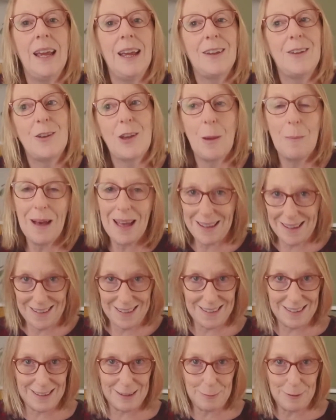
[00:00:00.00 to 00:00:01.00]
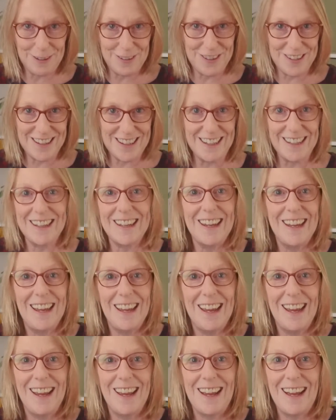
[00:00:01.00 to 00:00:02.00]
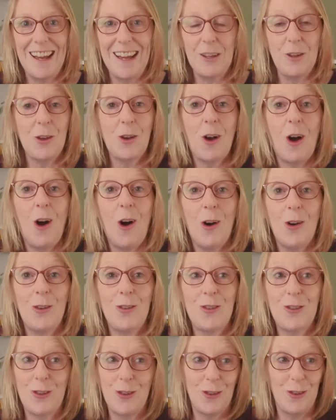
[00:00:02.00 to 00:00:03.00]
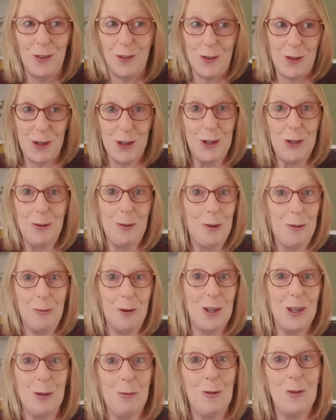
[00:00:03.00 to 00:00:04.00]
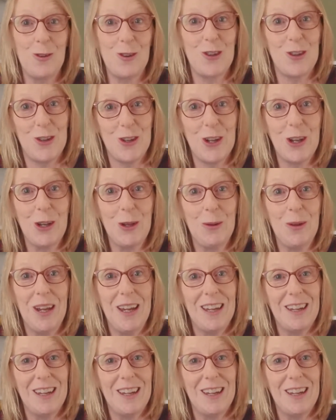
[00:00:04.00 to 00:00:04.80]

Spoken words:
You go back into the spreadsheet and you can't do what you want to do.